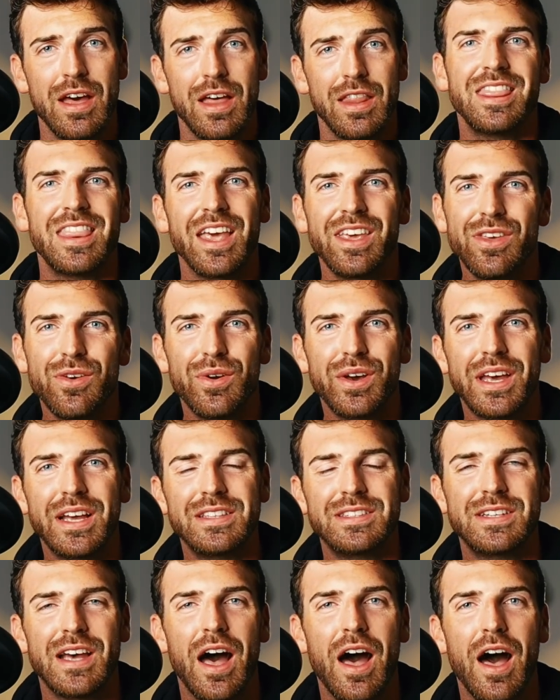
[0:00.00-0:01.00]
Thank you again,
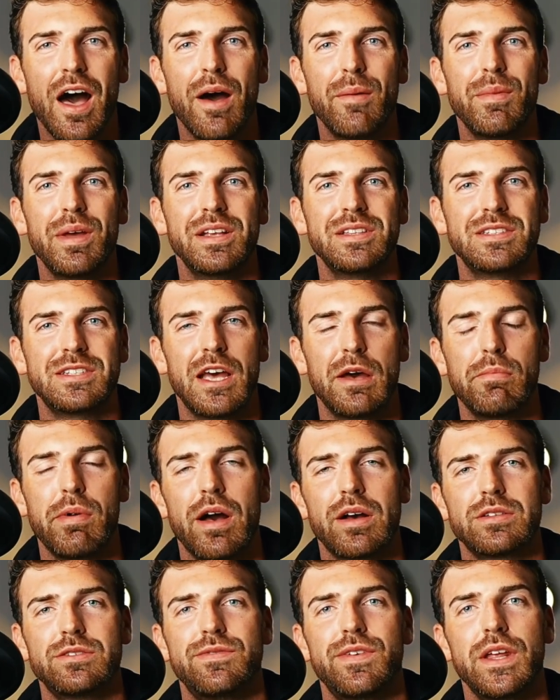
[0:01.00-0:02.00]
Tom and
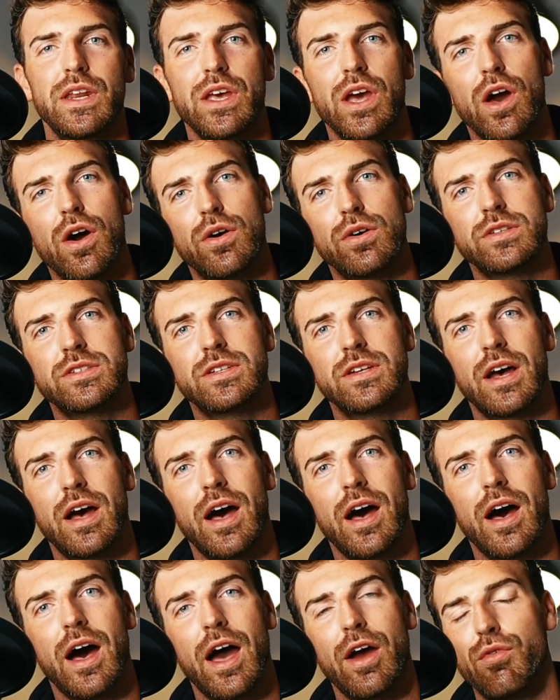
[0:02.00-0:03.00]
Sandbox Videos.
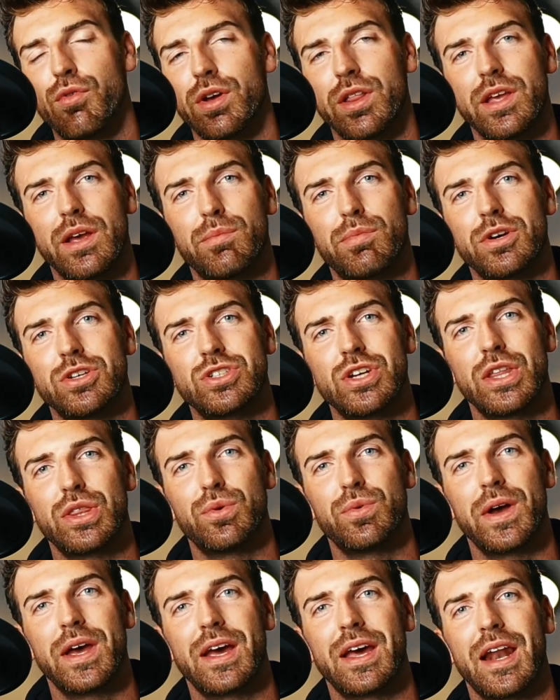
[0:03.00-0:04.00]
I really appreciate the
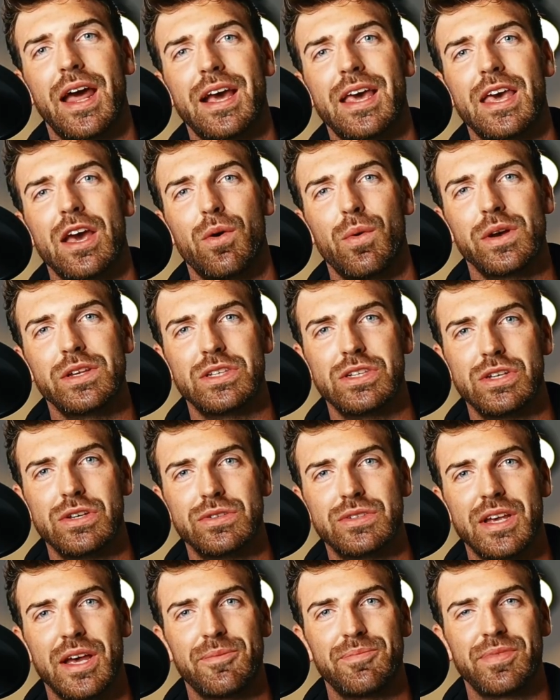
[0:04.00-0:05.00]
rig and I can't wait to
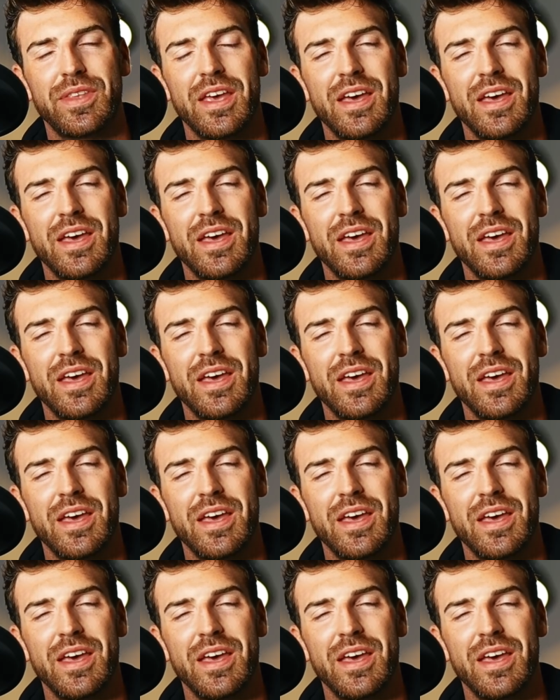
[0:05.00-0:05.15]
use it.